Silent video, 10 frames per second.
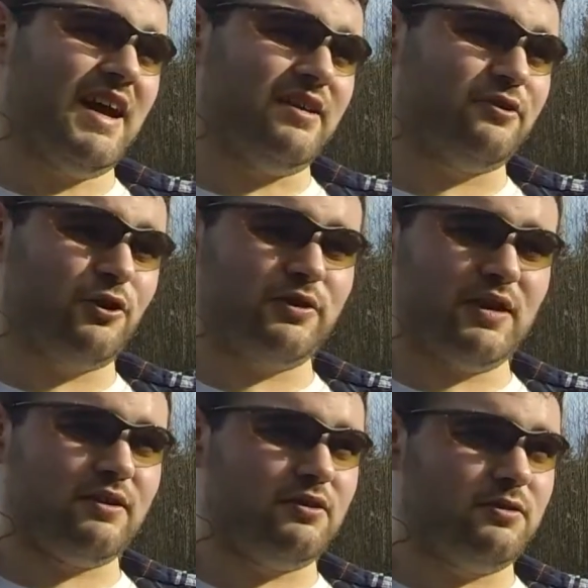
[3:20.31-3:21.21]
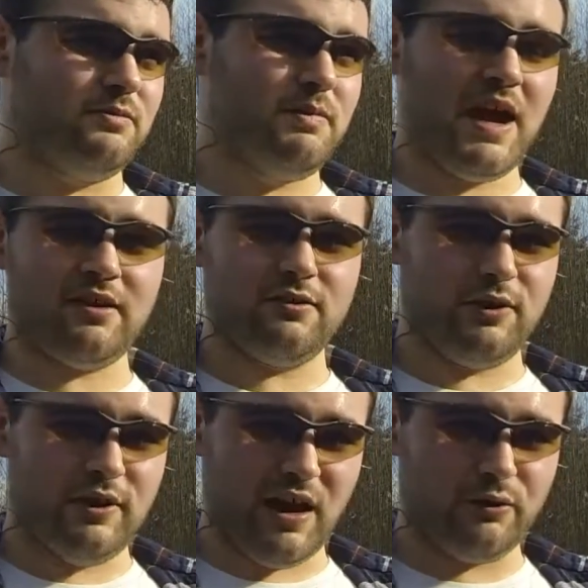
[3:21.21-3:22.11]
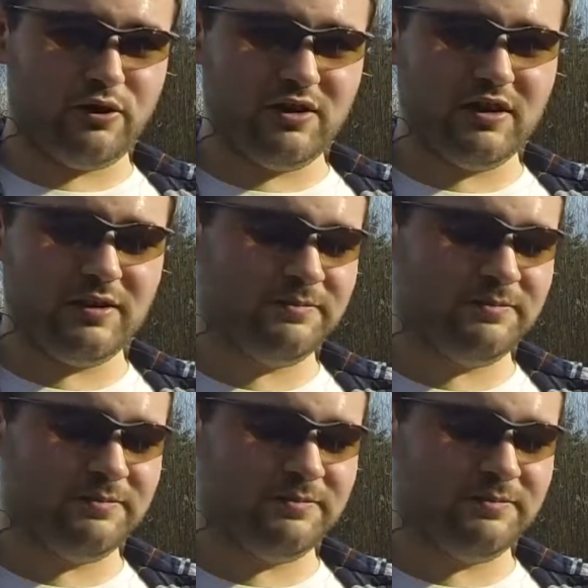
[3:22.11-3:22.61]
sold this in packs of 1,000,